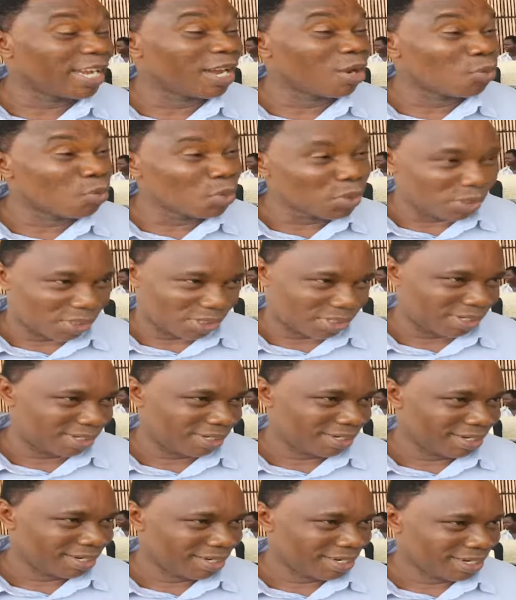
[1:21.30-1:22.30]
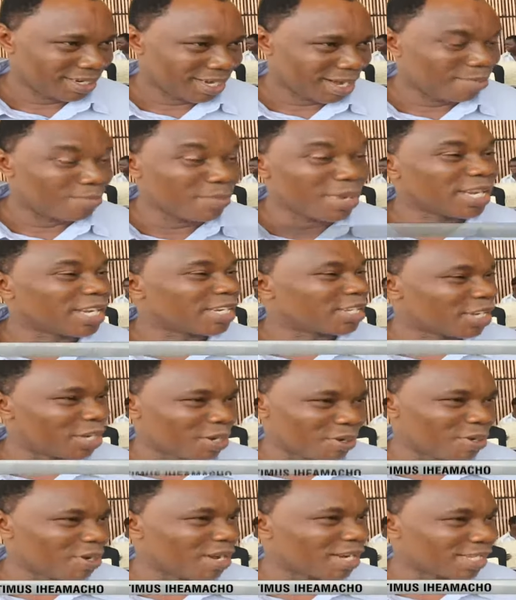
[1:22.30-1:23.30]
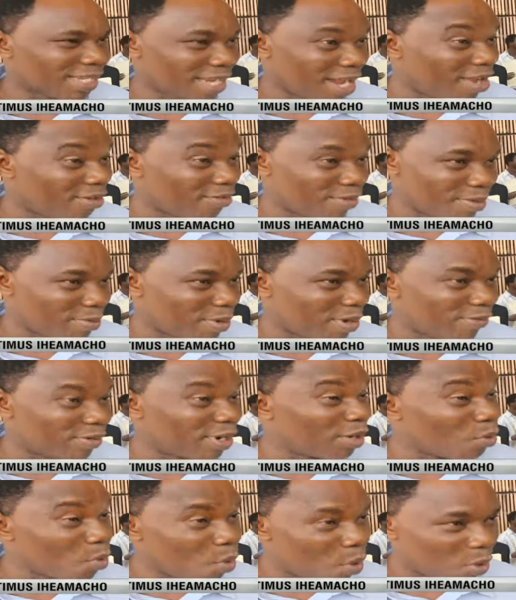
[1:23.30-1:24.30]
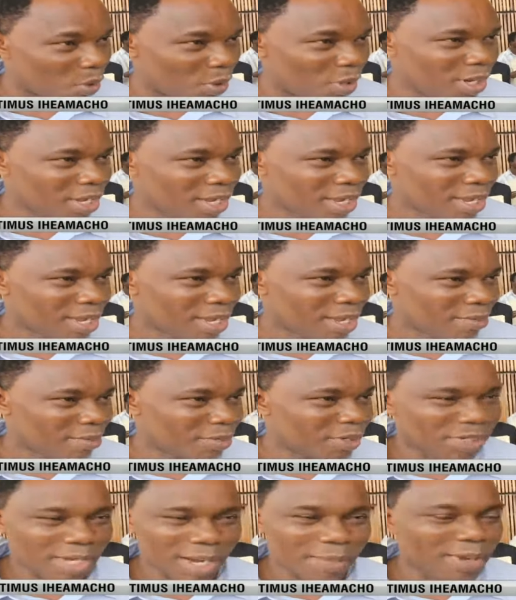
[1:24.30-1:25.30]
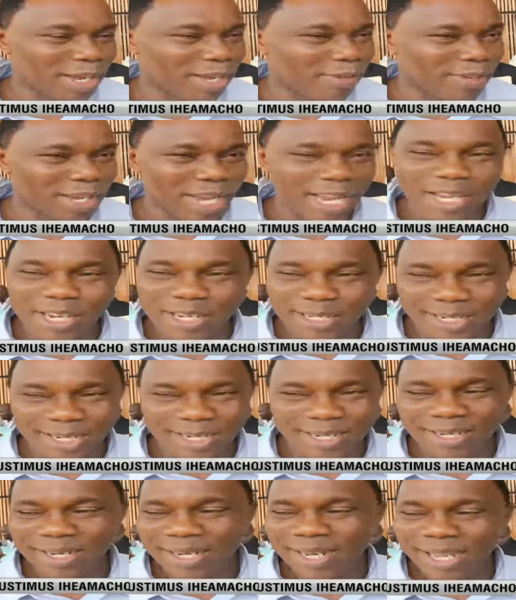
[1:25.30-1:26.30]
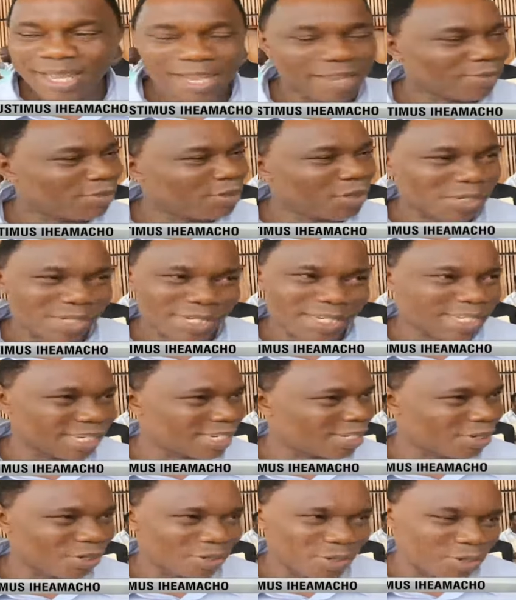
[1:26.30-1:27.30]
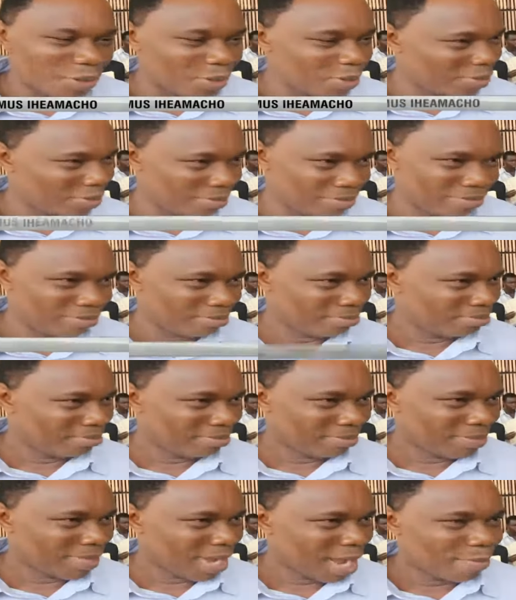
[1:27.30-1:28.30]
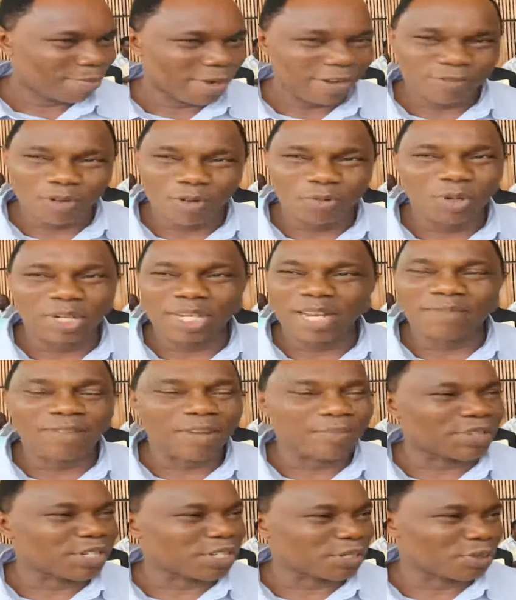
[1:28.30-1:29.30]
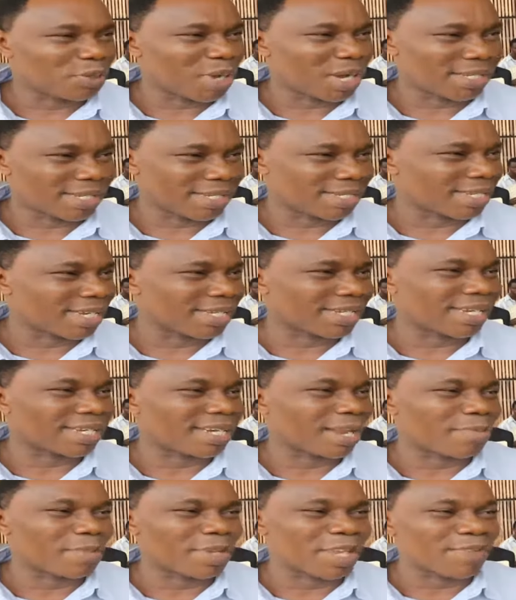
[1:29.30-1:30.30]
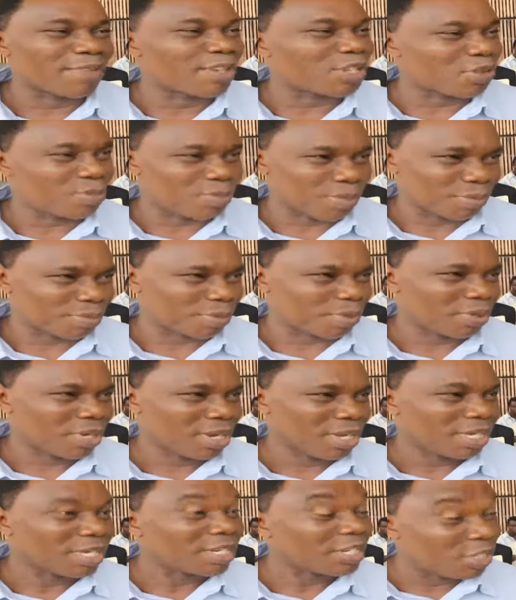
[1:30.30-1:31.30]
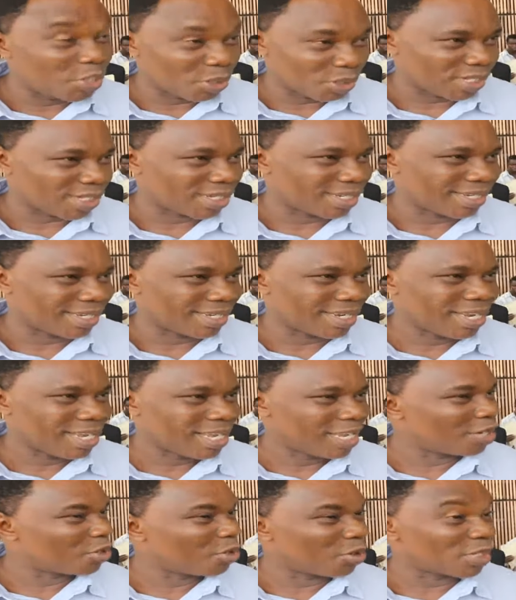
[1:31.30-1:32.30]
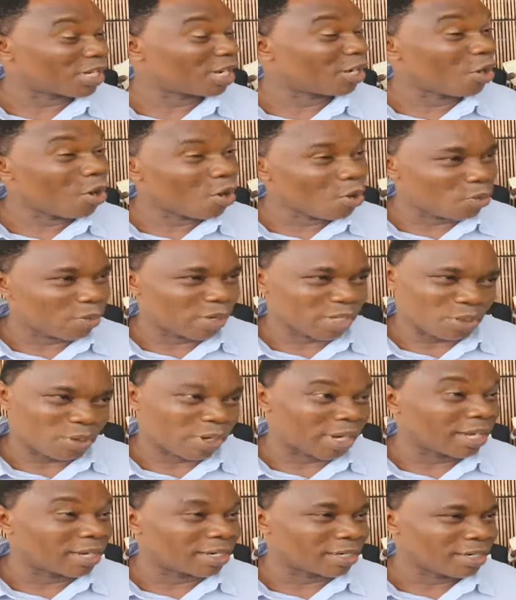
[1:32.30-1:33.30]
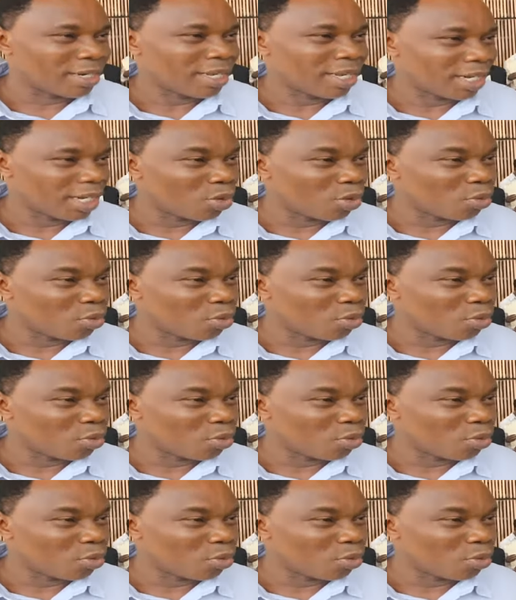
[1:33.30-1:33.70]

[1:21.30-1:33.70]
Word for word: the wounds that many Sierra Leoneans have about the war. Because I believe in anything, if justice is not done, apart from whatever physical assistance that can be given to people, justice goes a long way to heal the